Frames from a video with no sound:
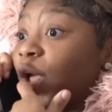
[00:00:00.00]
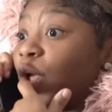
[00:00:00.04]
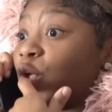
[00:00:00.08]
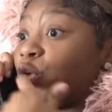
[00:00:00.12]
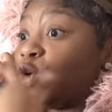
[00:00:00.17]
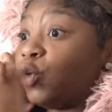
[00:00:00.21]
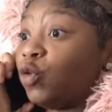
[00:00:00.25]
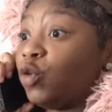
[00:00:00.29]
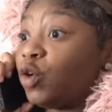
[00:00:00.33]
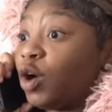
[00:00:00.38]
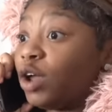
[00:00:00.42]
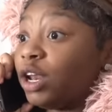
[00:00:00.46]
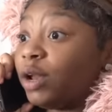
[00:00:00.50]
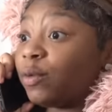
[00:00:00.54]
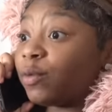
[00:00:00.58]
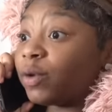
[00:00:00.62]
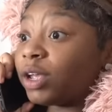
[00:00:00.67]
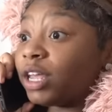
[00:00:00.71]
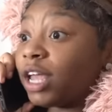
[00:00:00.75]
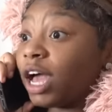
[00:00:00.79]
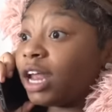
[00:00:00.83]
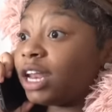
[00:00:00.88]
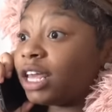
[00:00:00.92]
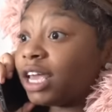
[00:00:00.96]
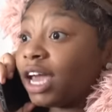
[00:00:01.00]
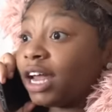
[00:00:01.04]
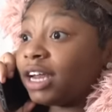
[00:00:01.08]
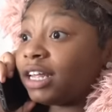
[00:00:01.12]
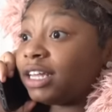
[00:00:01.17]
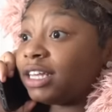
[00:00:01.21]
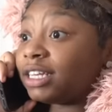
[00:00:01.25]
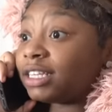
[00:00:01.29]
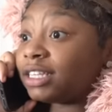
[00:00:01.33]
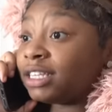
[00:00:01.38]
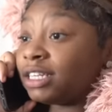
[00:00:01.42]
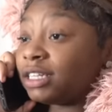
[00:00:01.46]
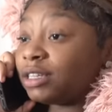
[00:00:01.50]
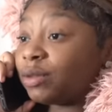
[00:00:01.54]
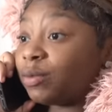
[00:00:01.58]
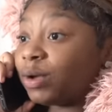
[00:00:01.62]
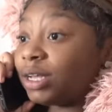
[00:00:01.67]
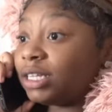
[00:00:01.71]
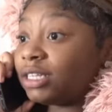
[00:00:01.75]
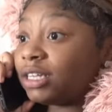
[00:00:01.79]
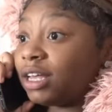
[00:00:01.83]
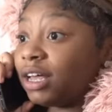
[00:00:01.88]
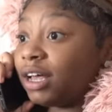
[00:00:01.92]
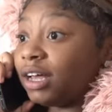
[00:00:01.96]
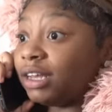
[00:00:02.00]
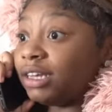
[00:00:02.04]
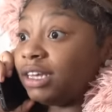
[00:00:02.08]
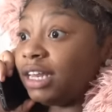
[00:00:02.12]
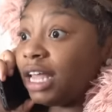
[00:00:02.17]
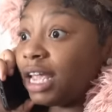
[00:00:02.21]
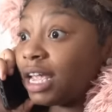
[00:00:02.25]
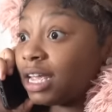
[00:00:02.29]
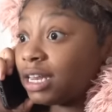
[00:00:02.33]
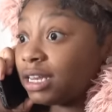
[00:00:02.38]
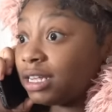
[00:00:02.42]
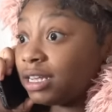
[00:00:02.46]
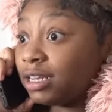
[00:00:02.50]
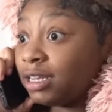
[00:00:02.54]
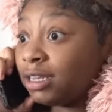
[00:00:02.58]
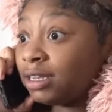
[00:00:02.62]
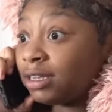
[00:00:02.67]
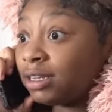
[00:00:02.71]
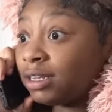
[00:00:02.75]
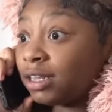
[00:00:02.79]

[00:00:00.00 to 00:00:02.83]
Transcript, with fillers: you know that Rihanna gotta get sent away to her daddy,